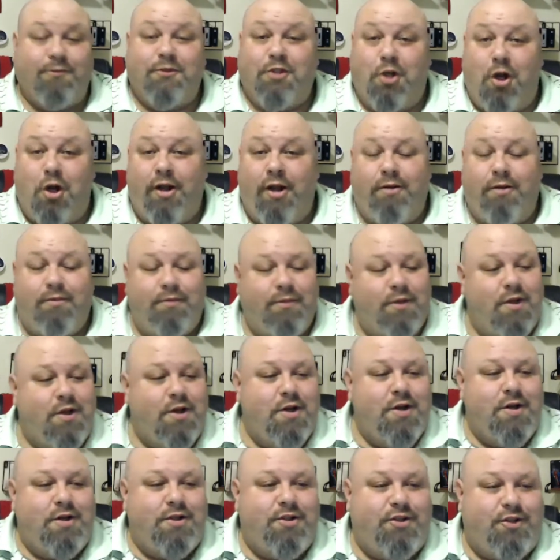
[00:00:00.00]
green.
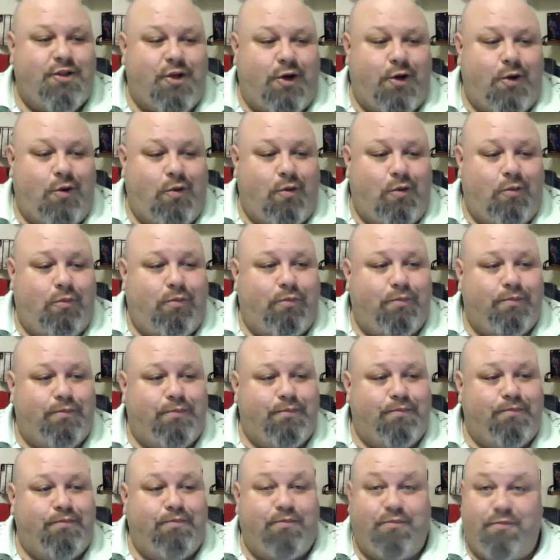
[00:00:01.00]
So,
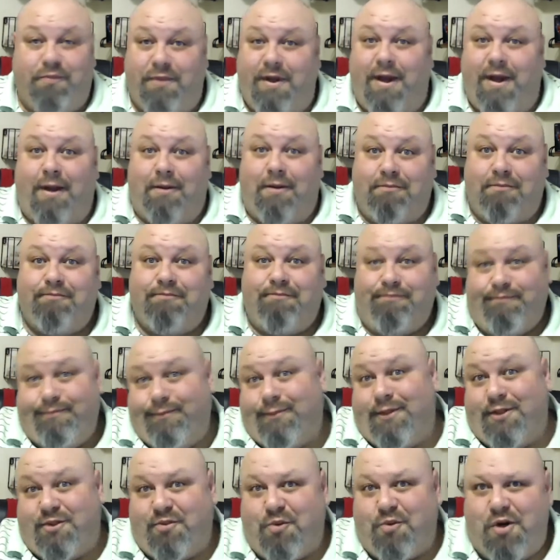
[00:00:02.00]
yeah,
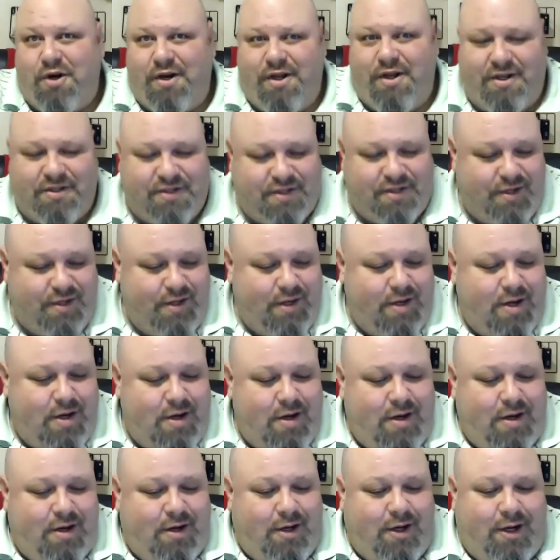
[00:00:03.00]
that's what it is.
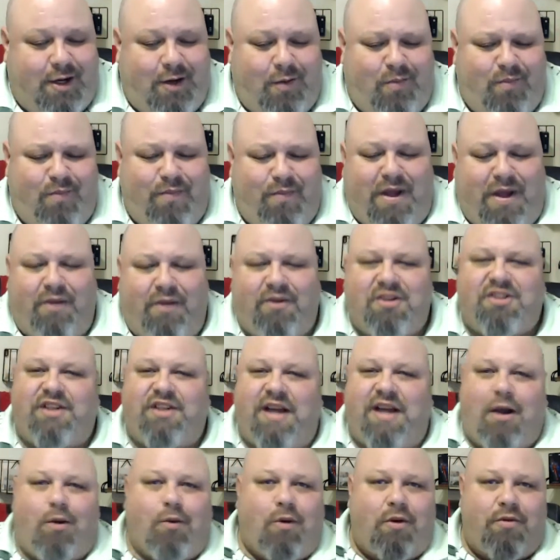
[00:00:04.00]
Now the
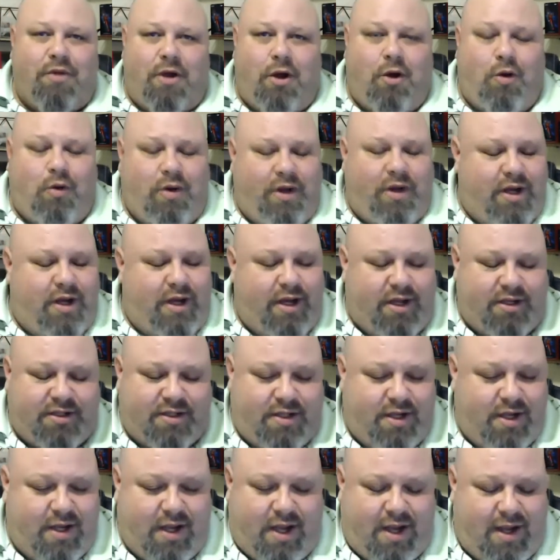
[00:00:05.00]
sour though, as
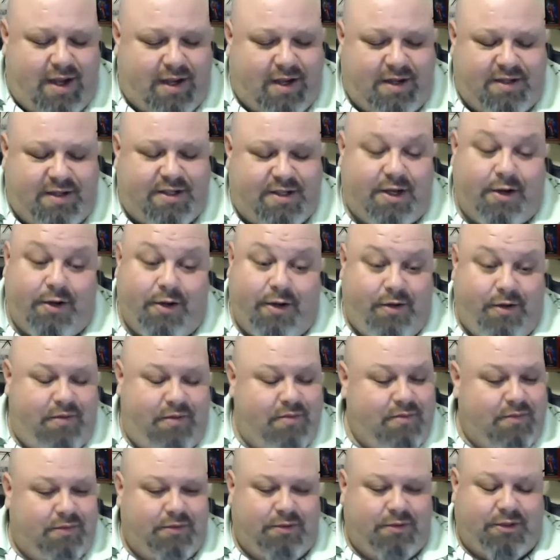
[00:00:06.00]
I can tell
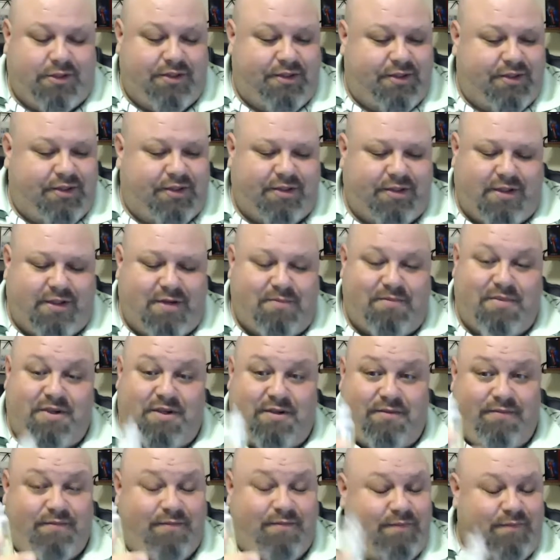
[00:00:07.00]
you, because I've
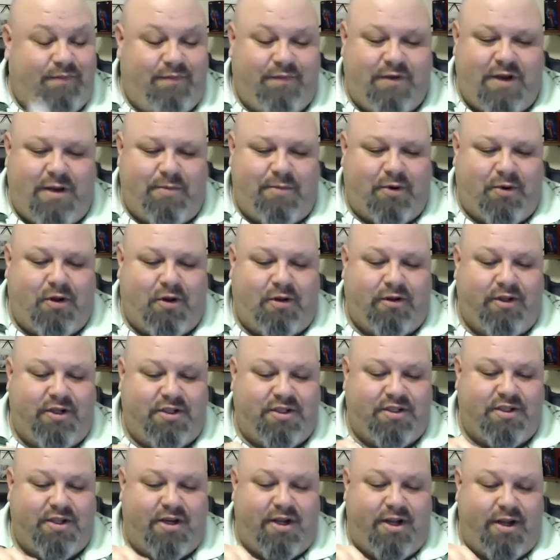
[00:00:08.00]
been vaping on
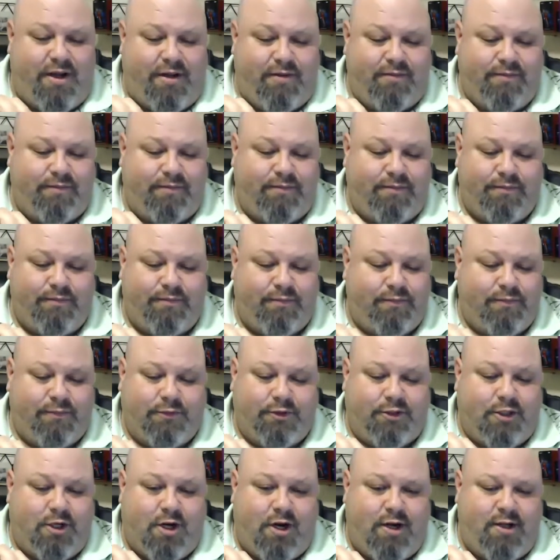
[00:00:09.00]
this today,
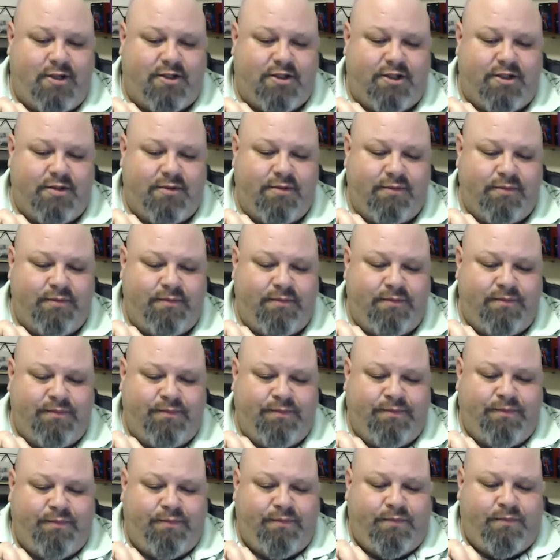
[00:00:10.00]
crazy.
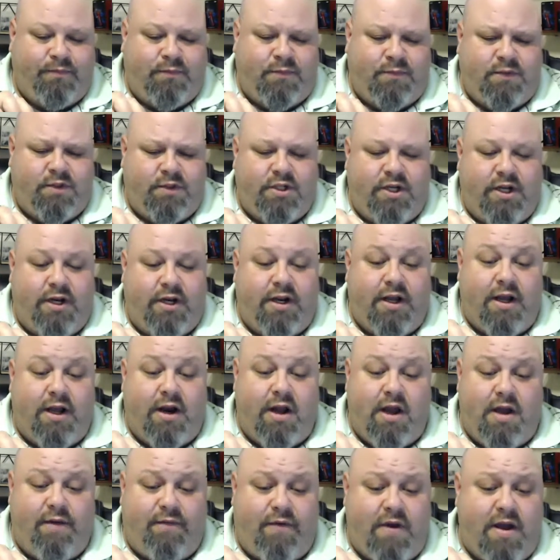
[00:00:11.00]
And
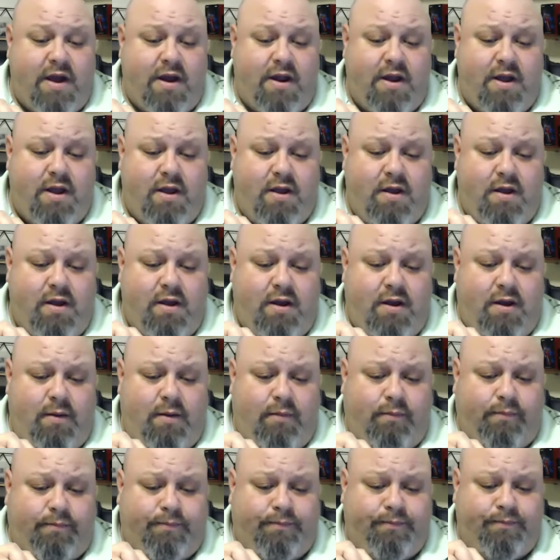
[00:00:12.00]
I've had it,
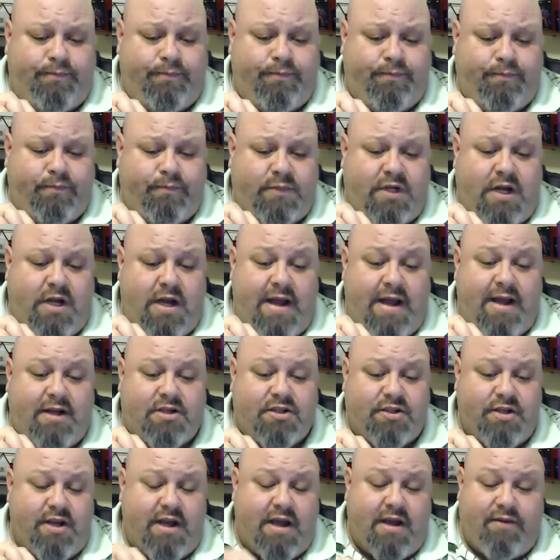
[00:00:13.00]
I
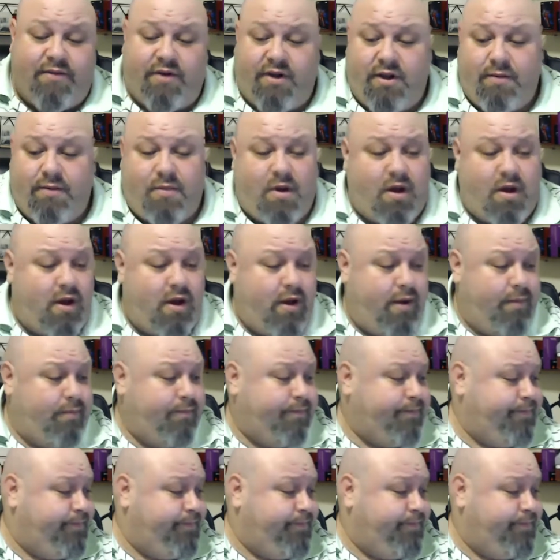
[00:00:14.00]
actually have it in my